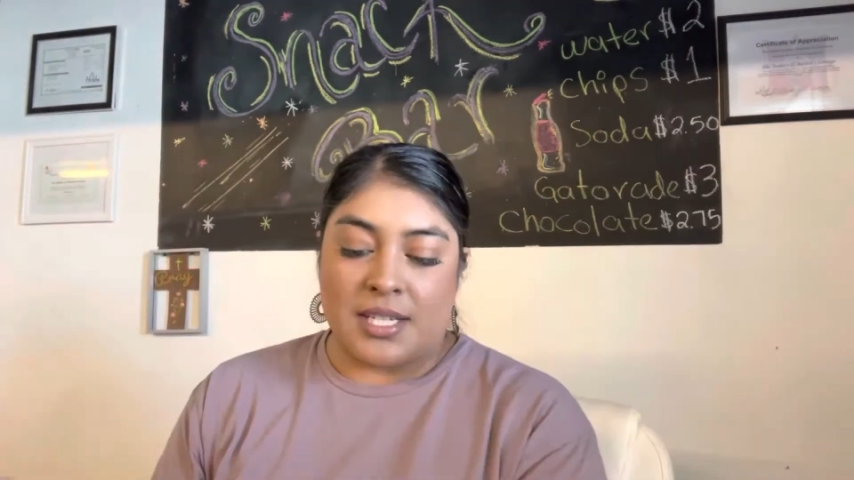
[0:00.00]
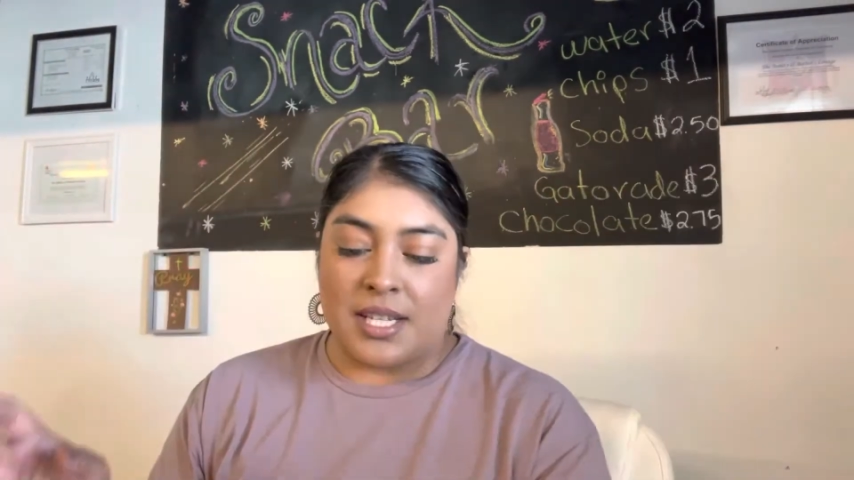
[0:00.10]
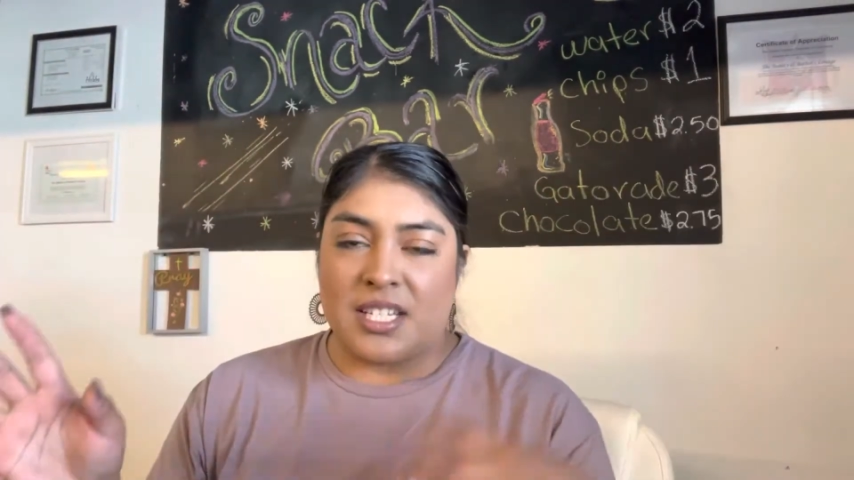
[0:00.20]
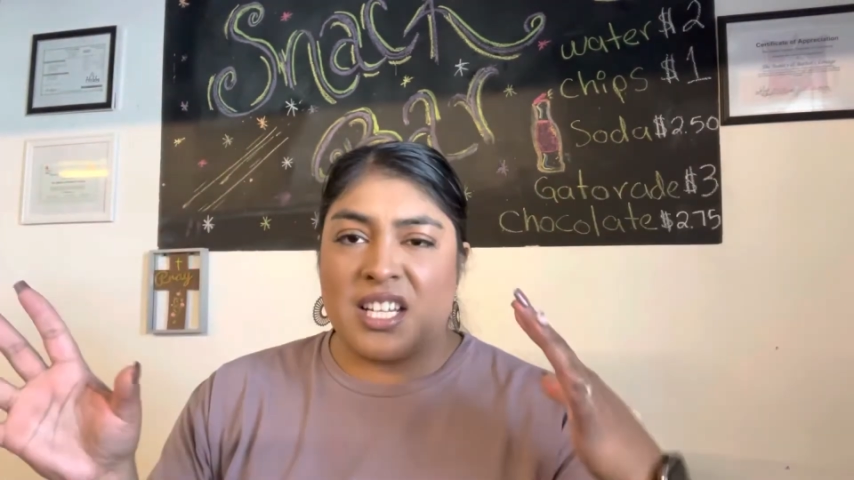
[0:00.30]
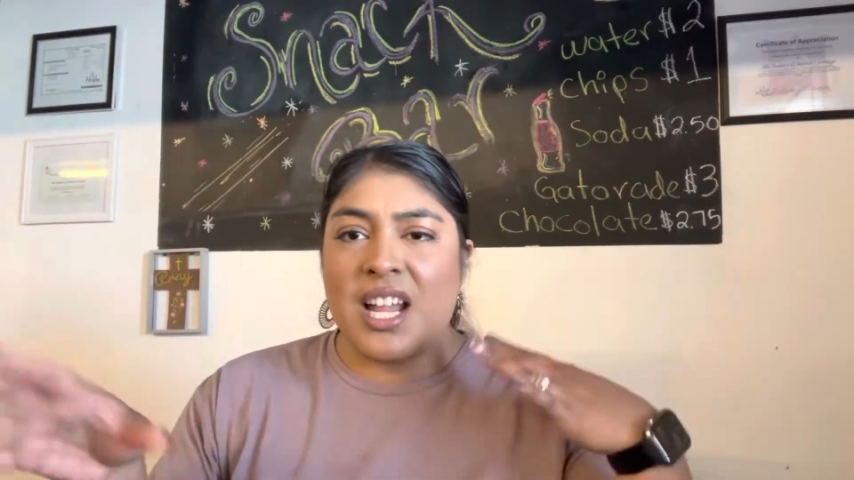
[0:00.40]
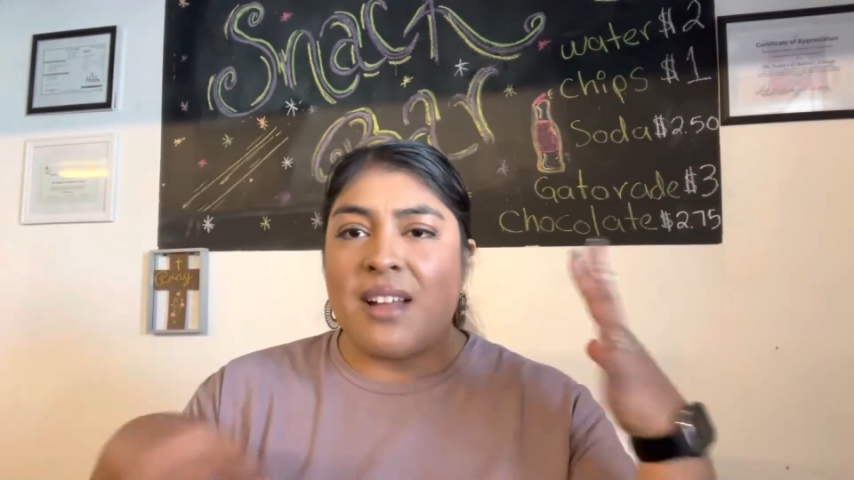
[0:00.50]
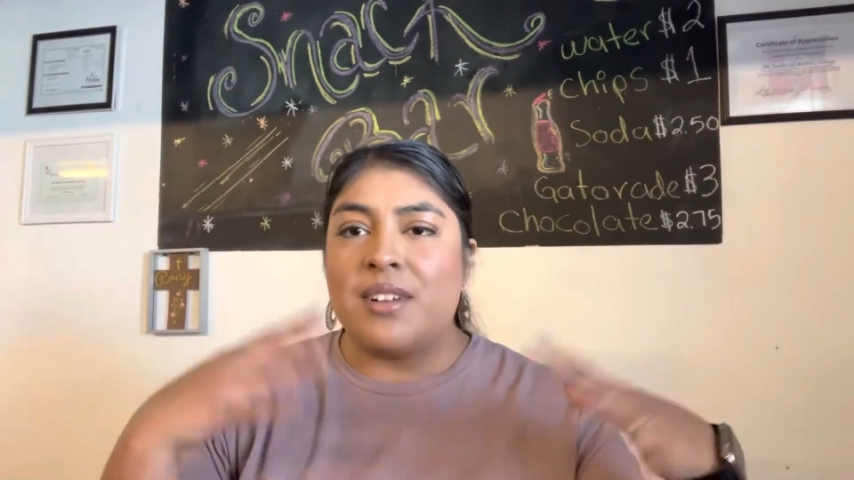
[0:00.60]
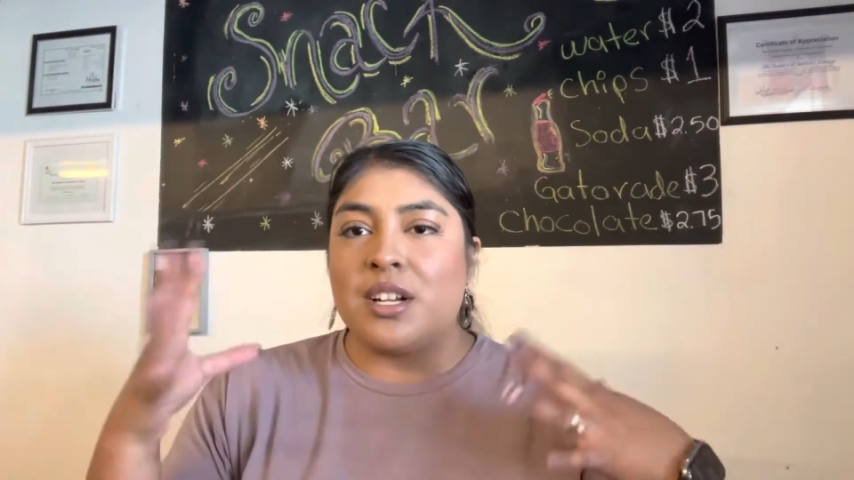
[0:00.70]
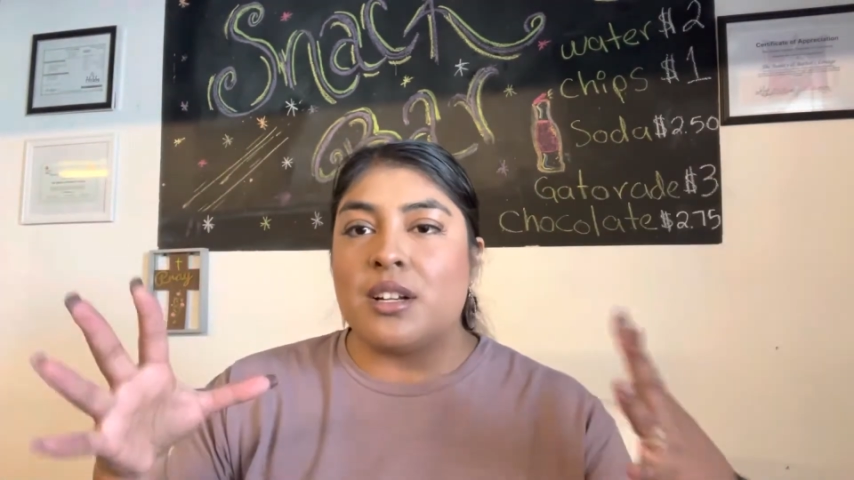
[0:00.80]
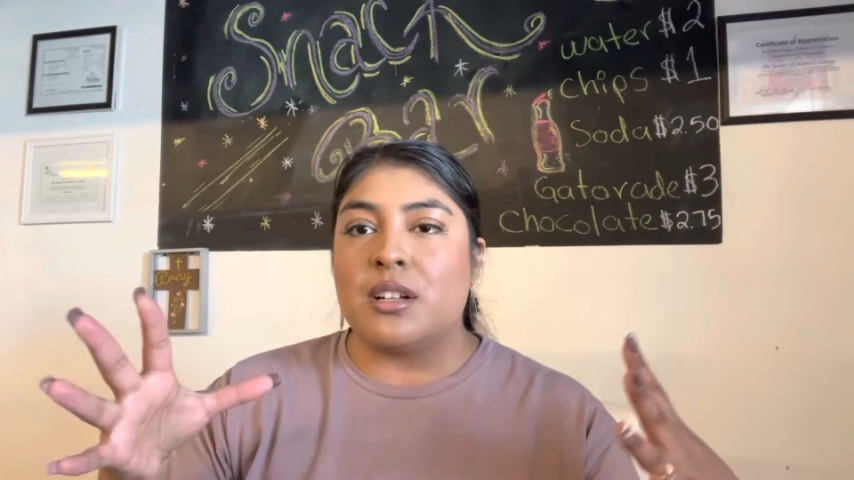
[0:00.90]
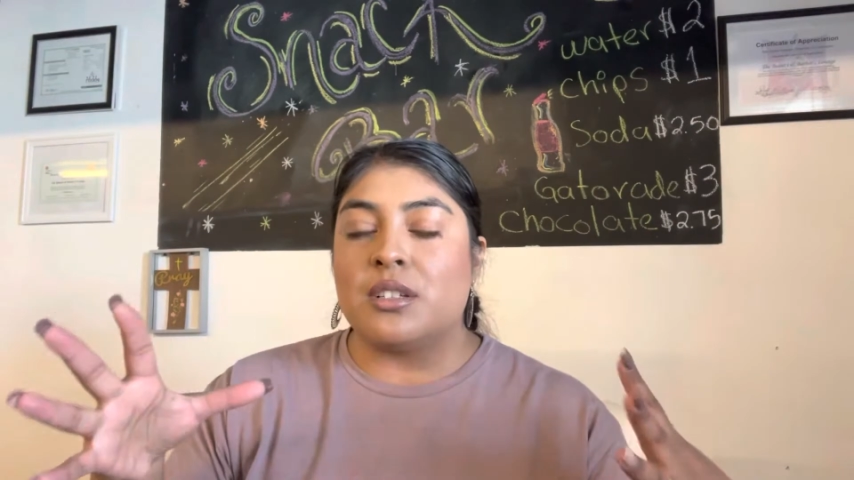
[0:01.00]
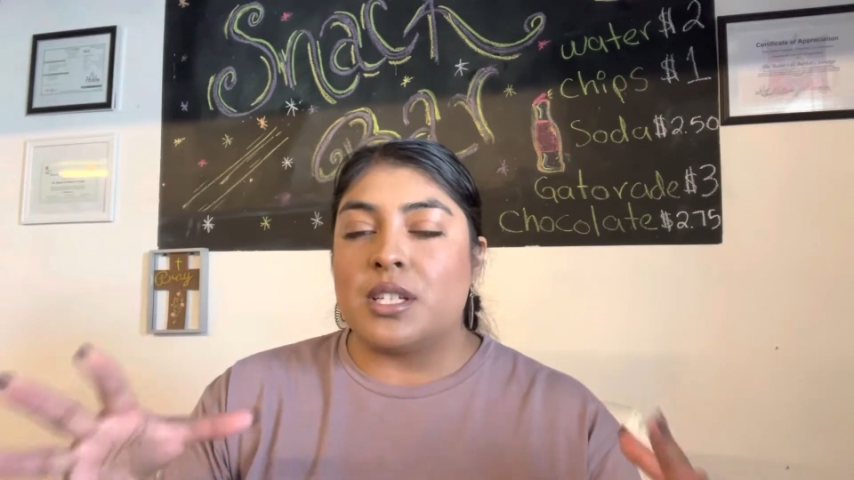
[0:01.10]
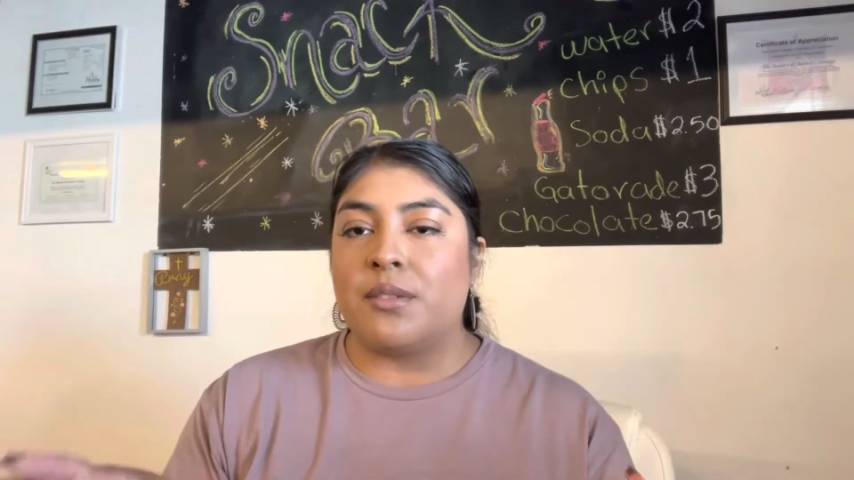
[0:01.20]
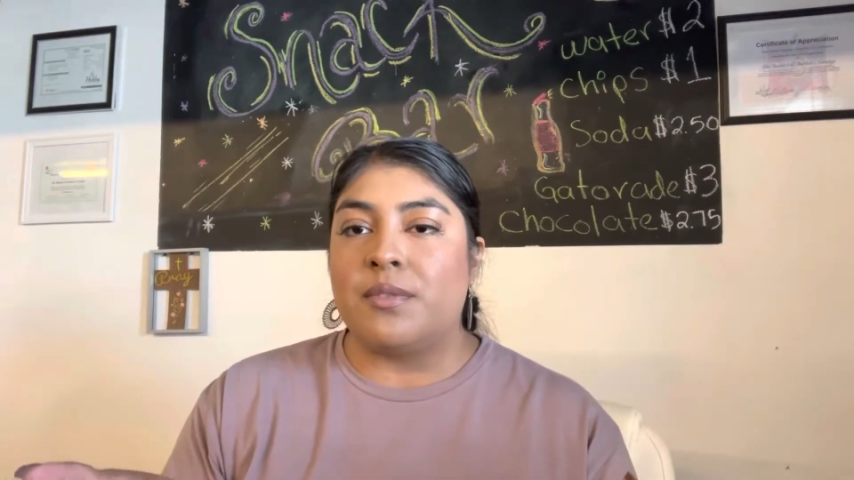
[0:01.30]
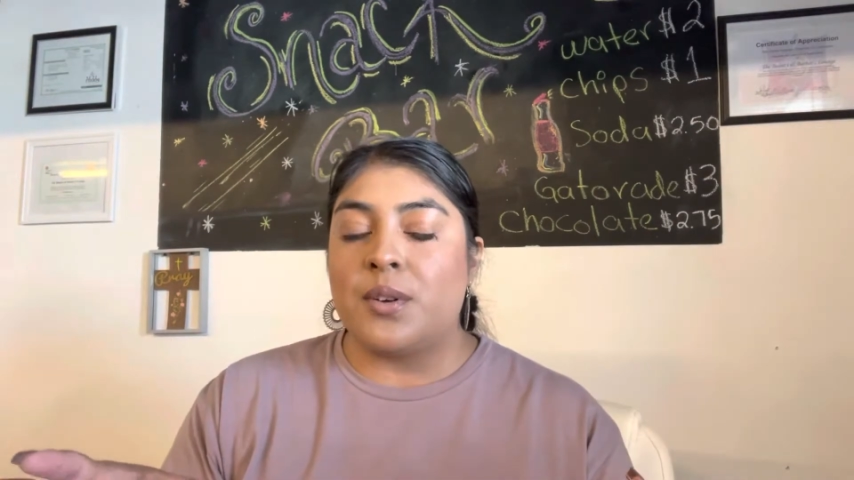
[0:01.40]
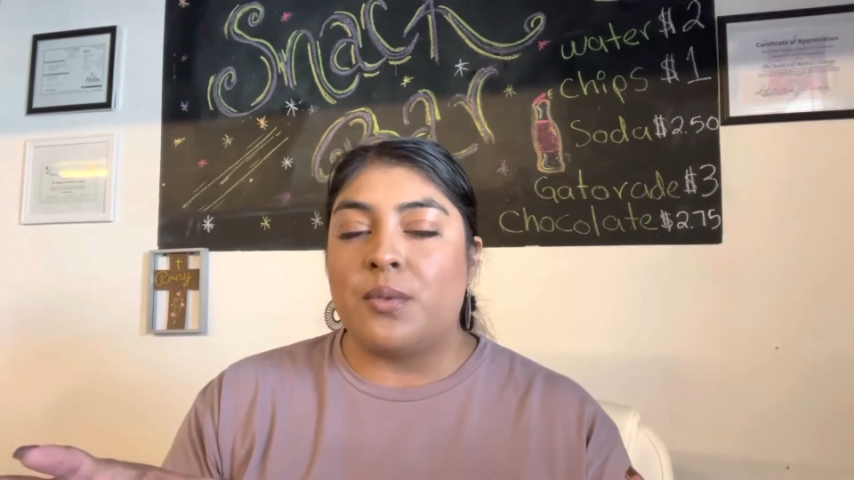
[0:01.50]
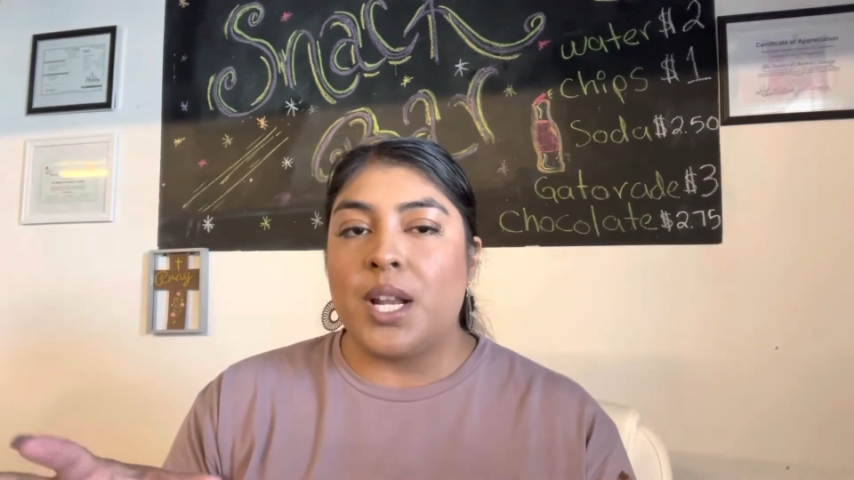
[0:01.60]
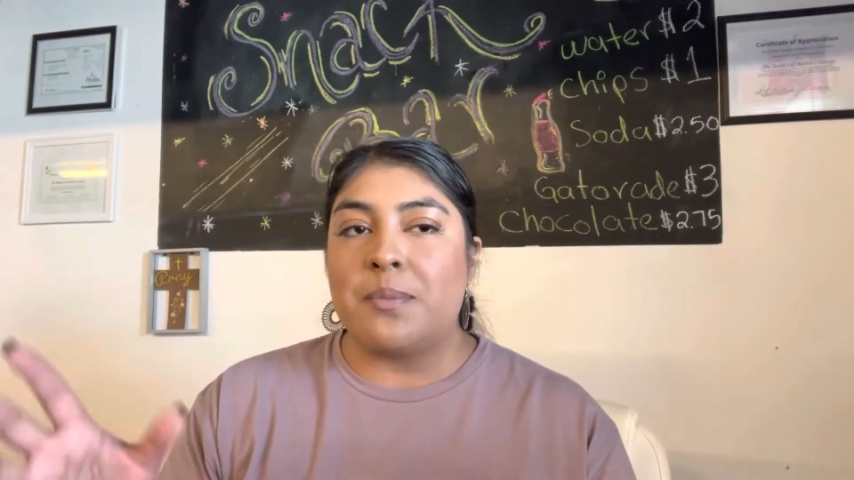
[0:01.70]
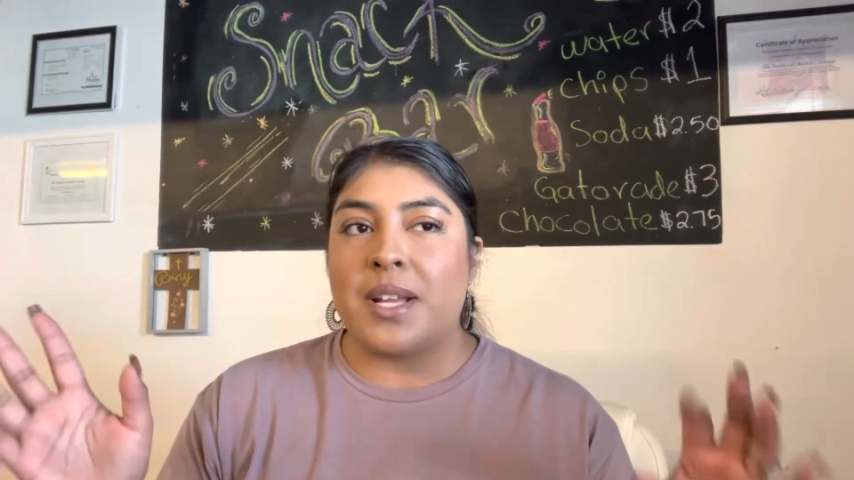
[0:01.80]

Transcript: They did have a different one,